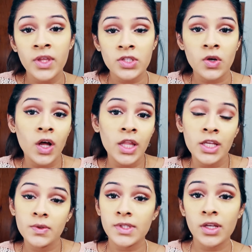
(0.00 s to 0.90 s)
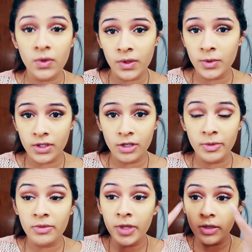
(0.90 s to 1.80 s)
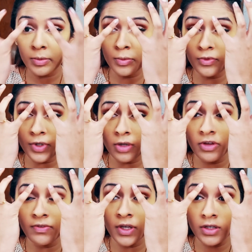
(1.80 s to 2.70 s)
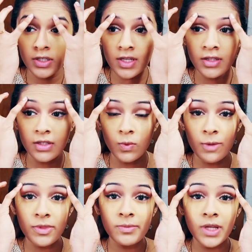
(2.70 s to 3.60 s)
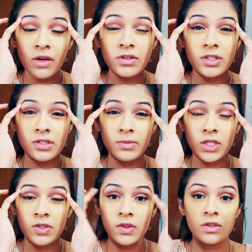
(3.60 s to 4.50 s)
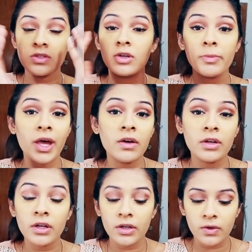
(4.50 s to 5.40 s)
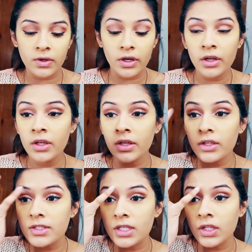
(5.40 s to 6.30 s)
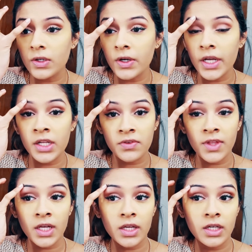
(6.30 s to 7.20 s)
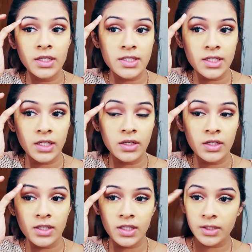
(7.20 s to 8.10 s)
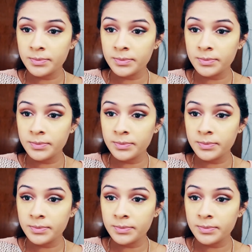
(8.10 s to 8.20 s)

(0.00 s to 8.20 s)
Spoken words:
So all I do is I go in with a little bit of makeup remover on my fingers and then wipe them down powder or concealer or any of that gum sticking onto them.